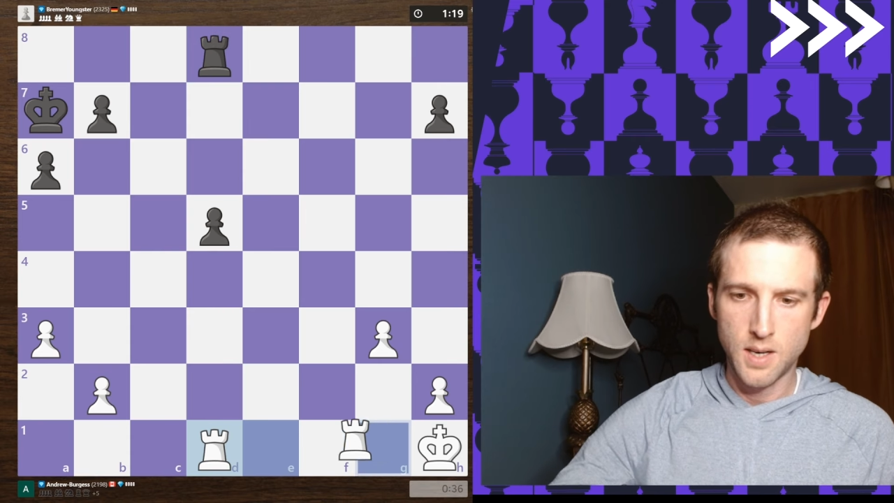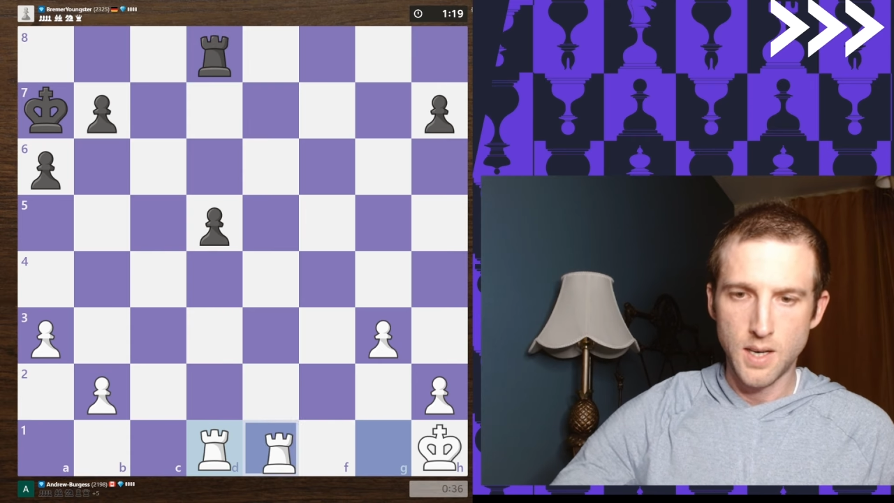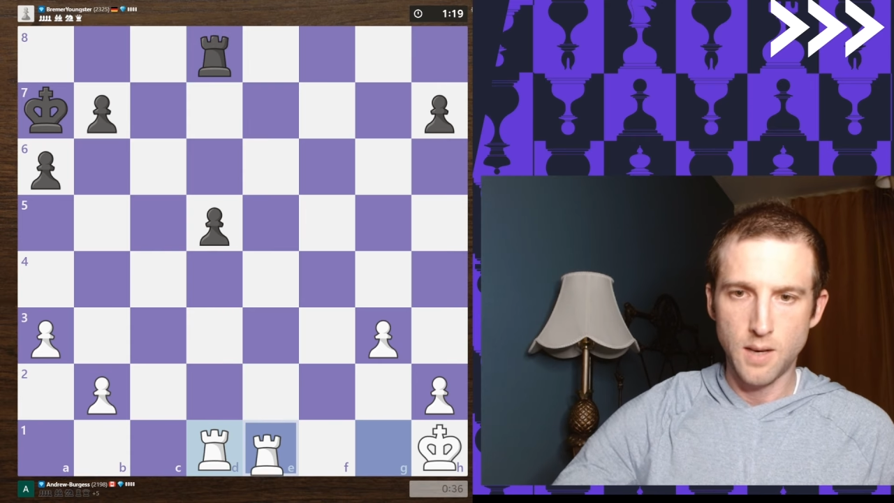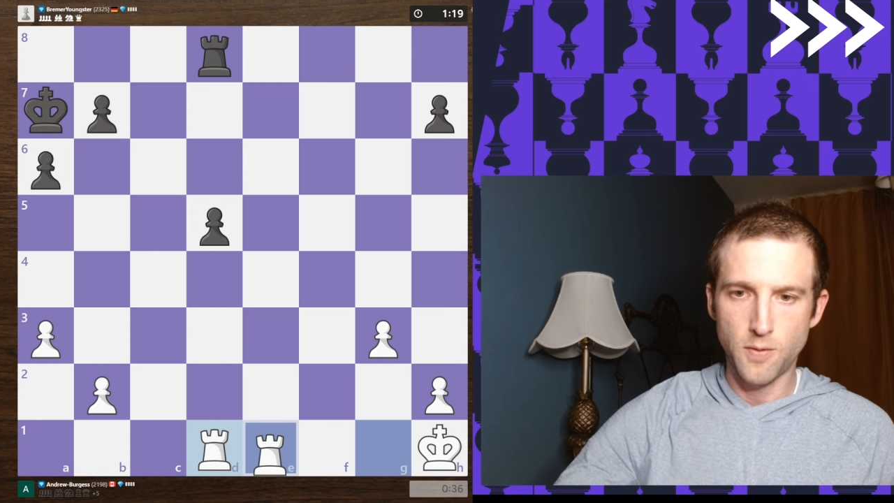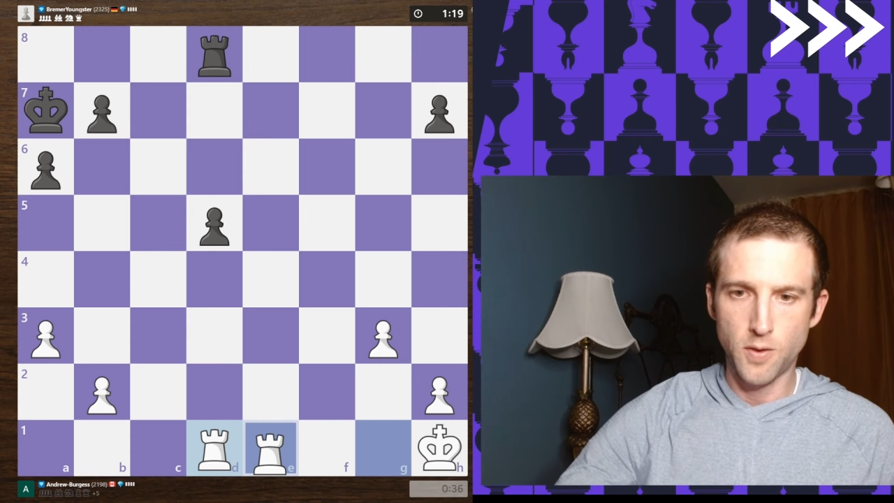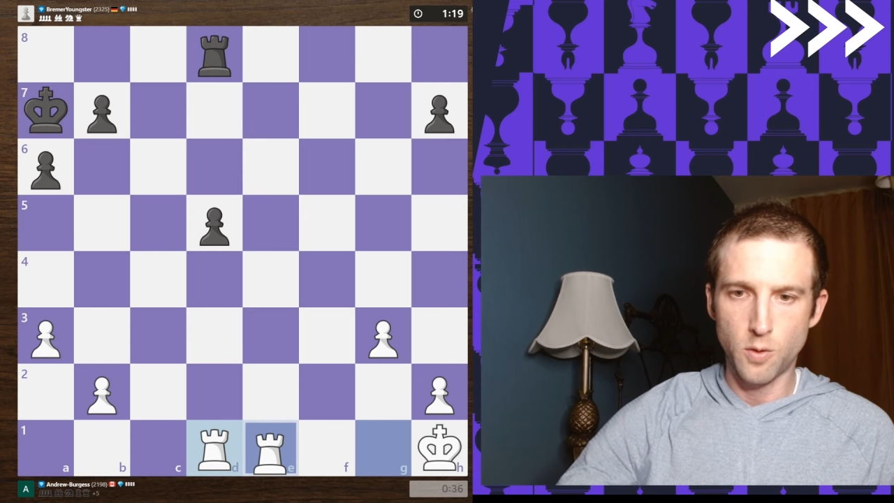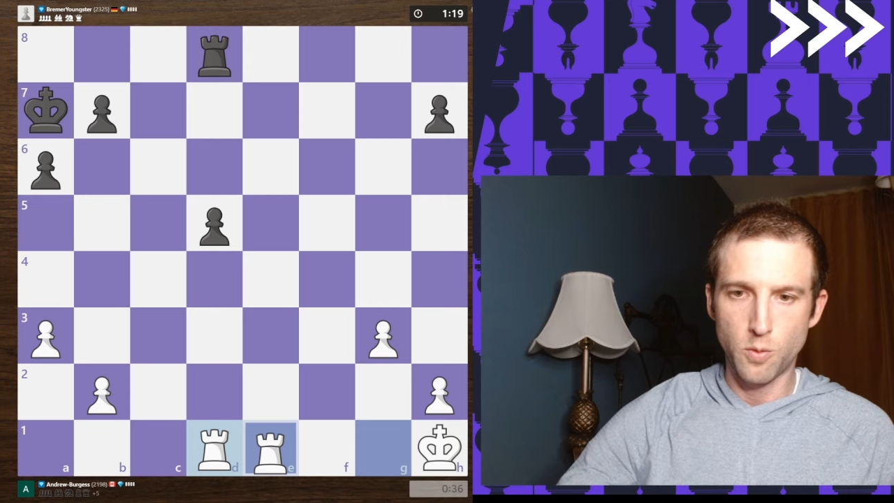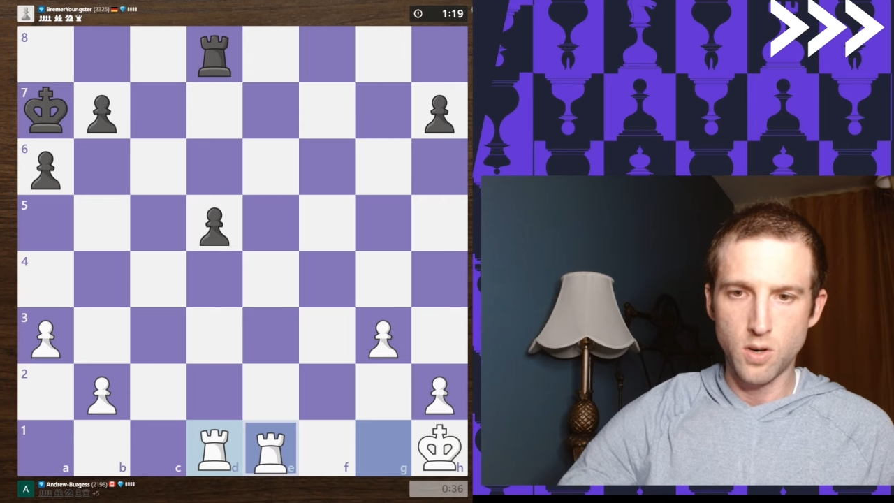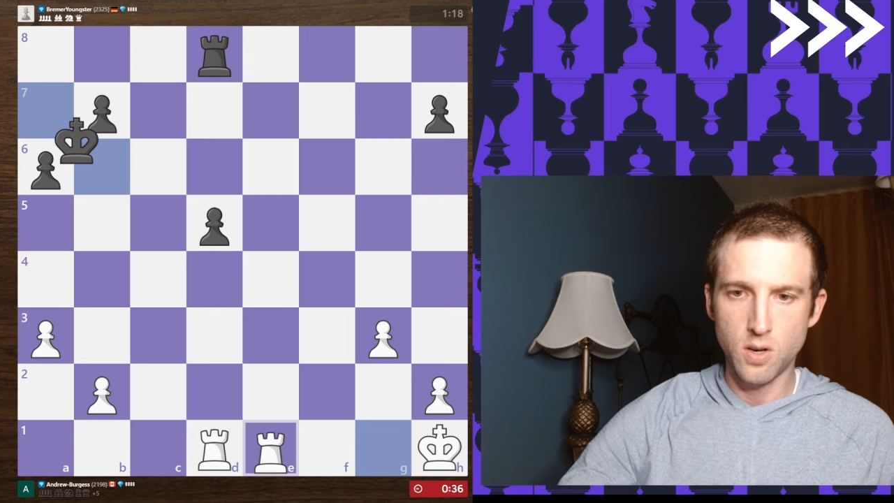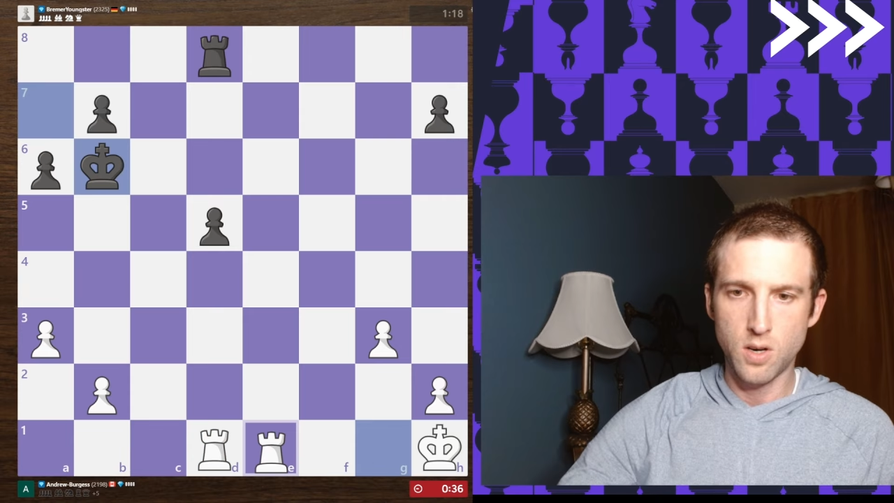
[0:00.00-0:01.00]
a full
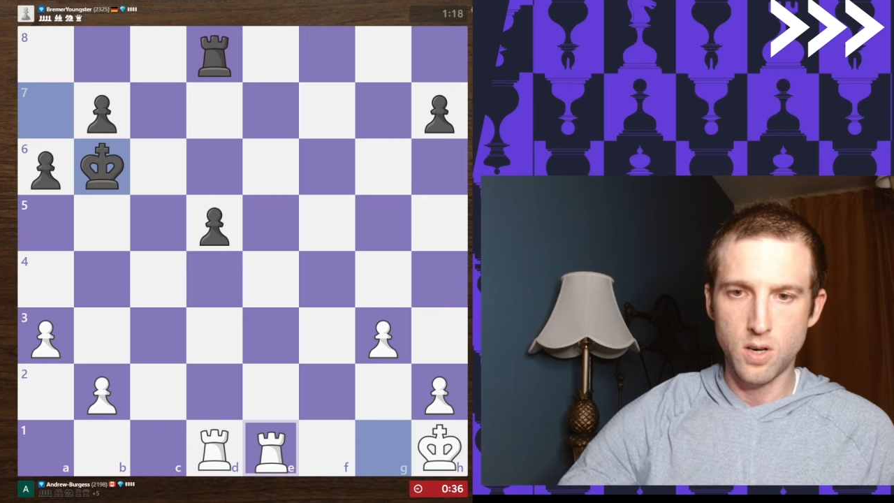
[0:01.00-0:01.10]
rook.